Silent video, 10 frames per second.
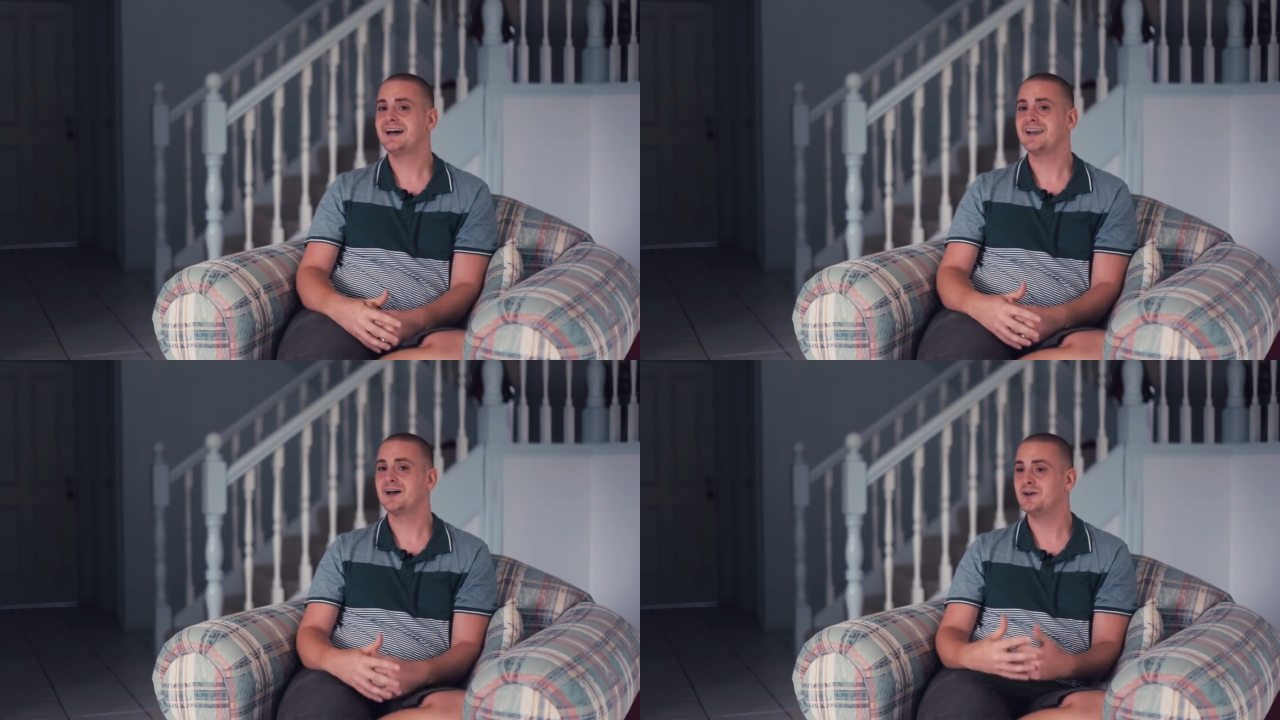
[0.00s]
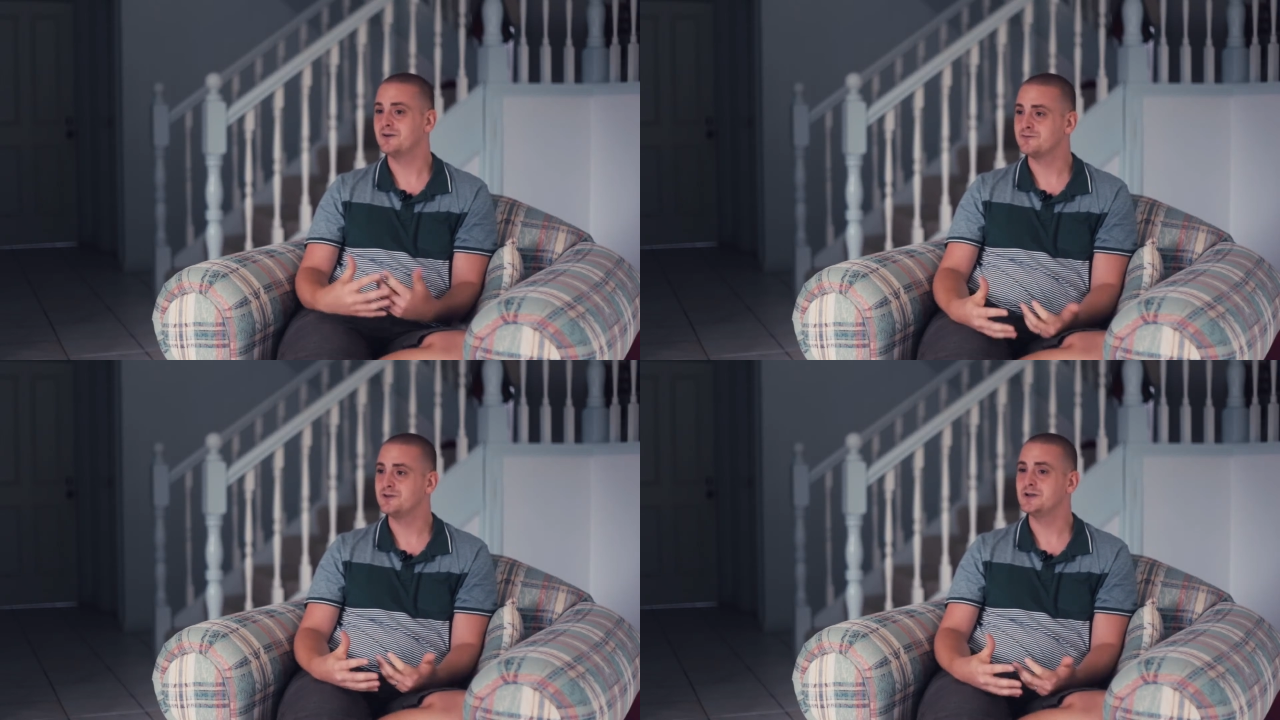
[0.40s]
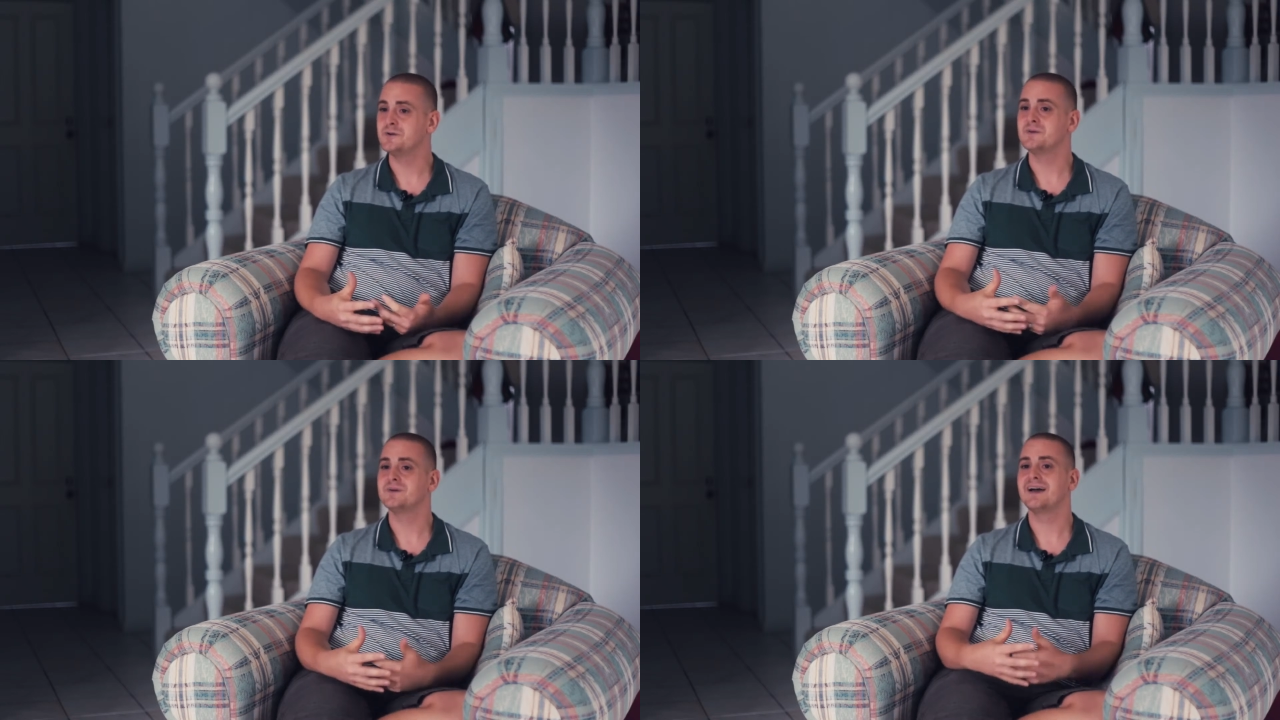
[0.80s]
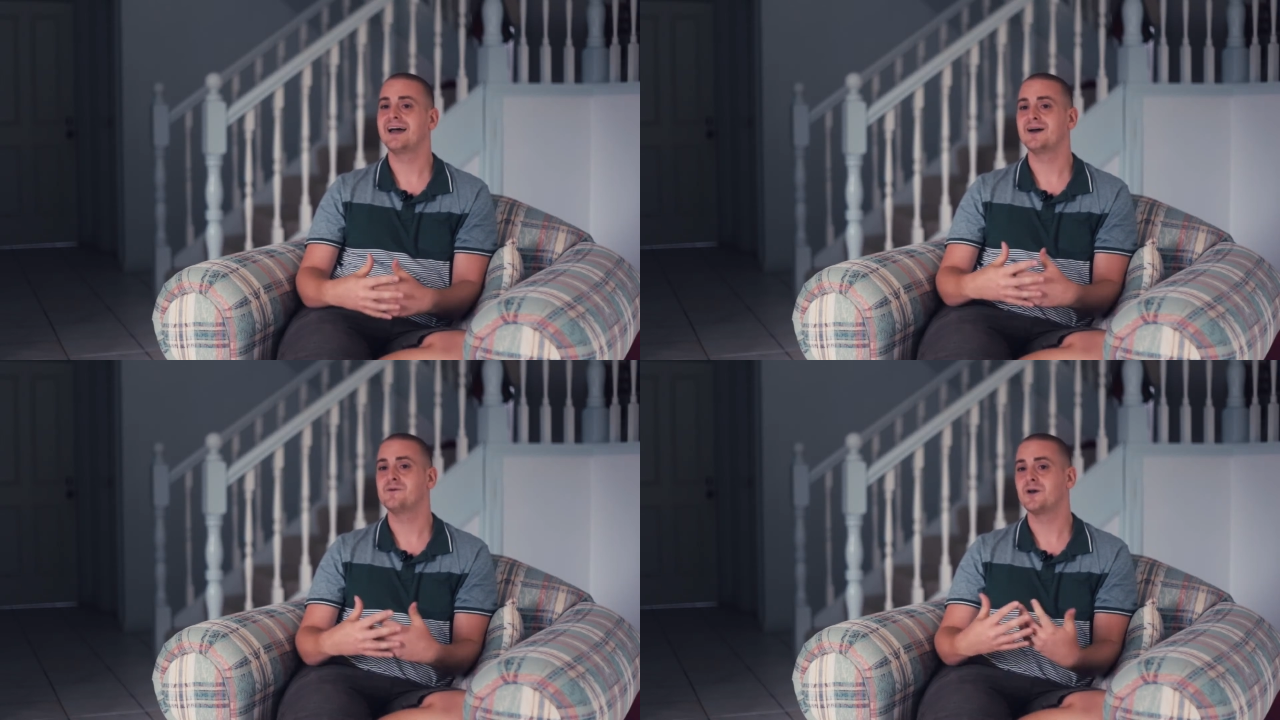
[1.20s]
and I love you,
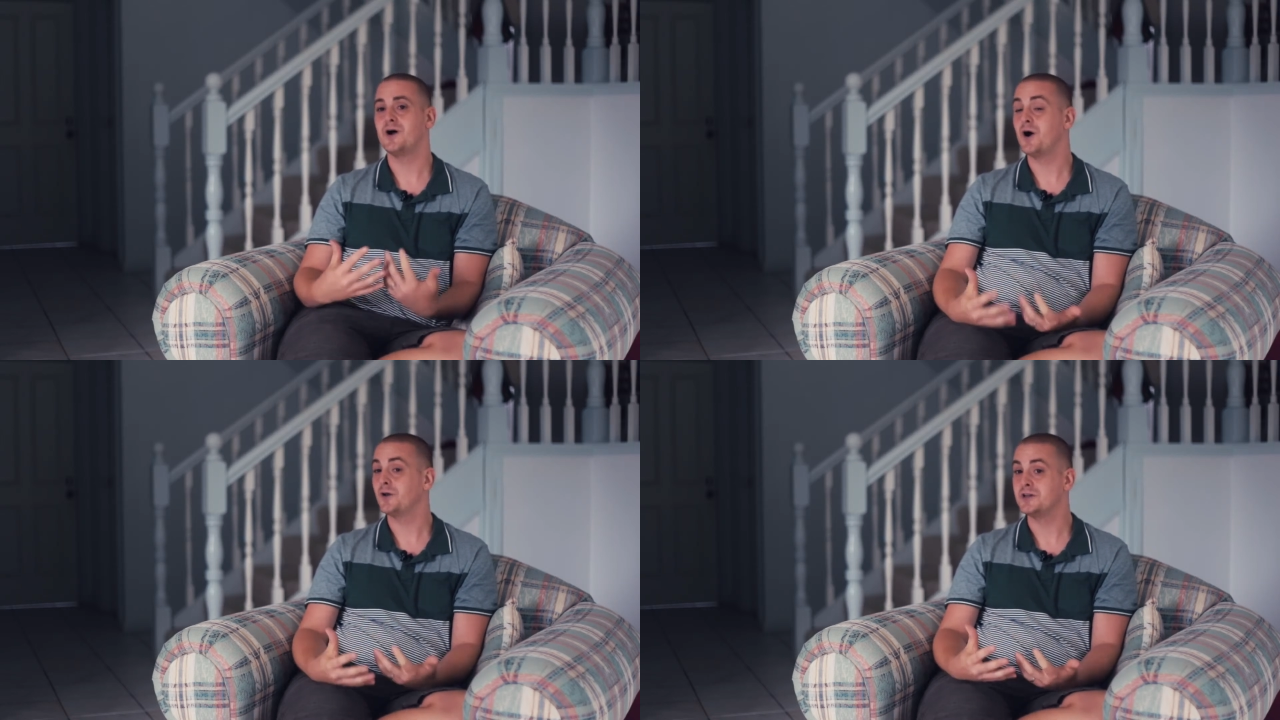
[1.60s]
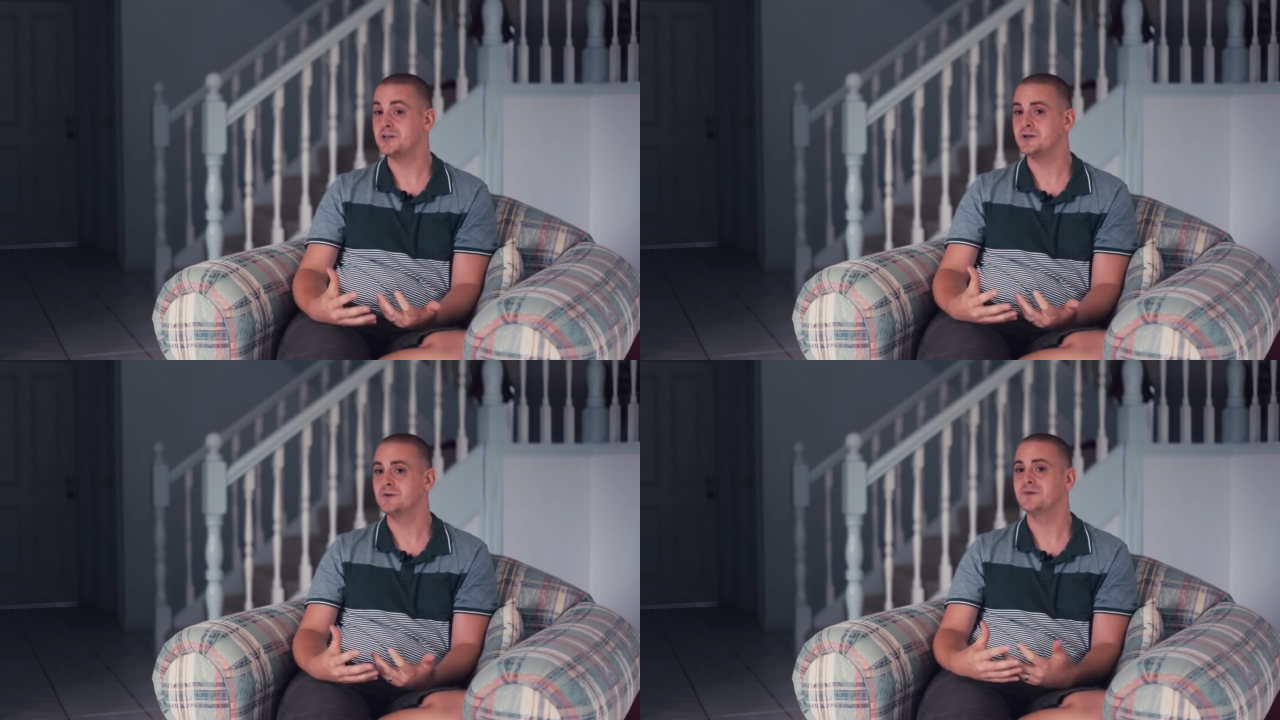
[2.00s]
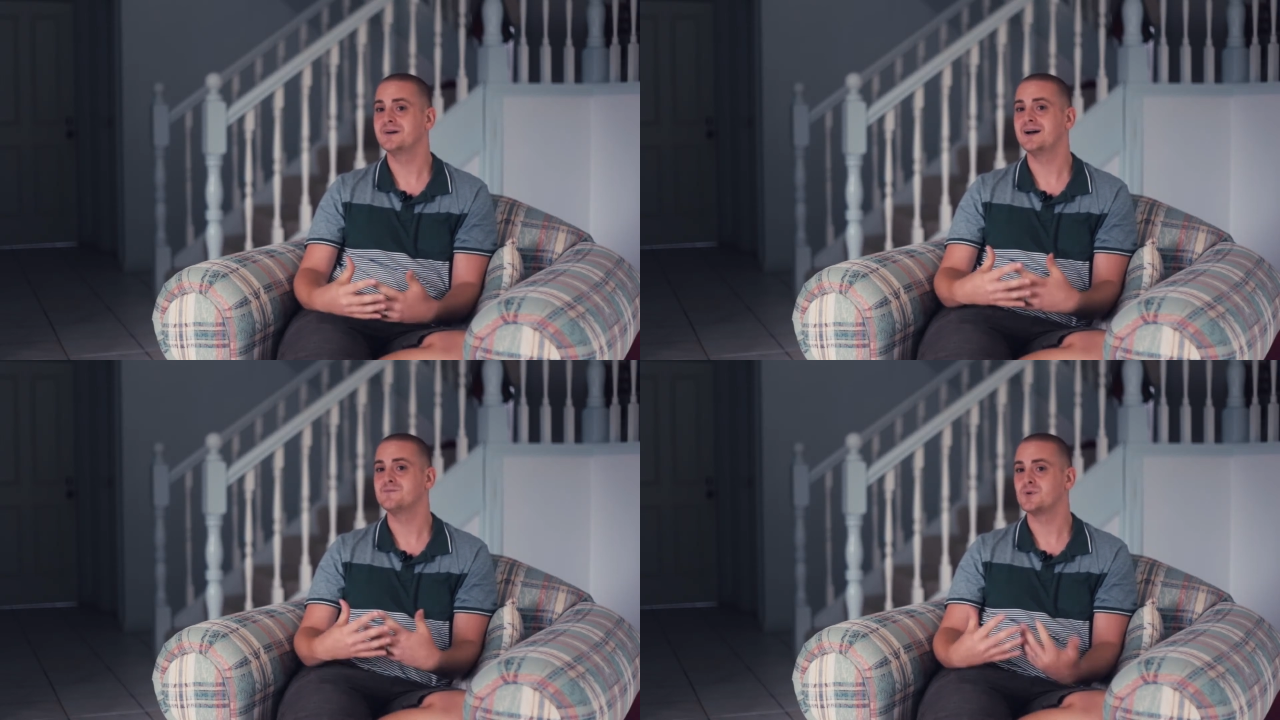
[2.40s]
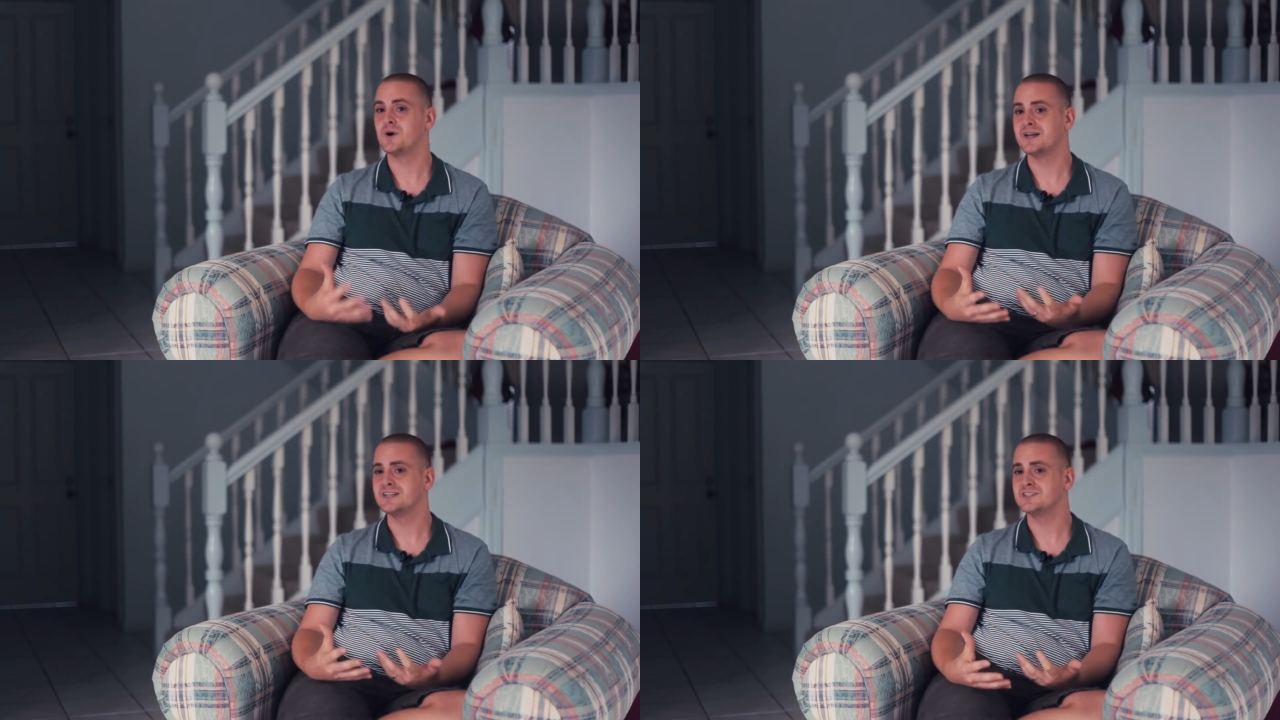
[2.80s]
and I want to honor you and
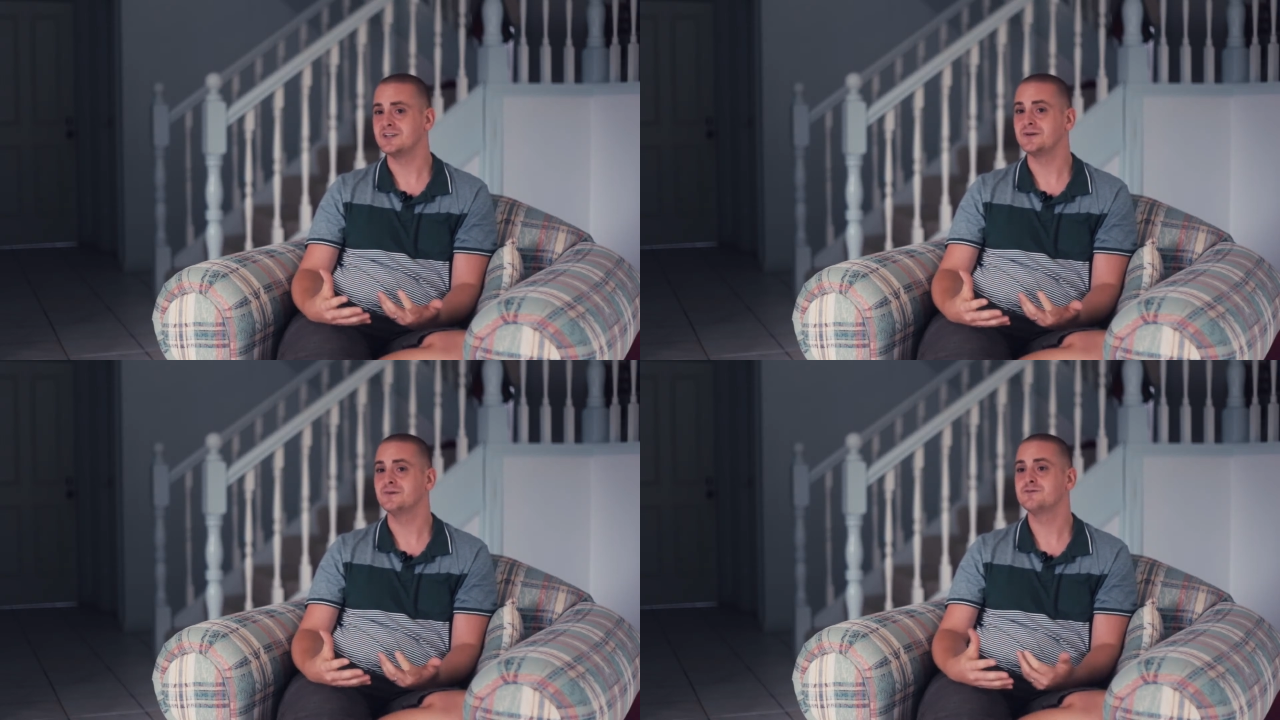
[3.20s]
praise you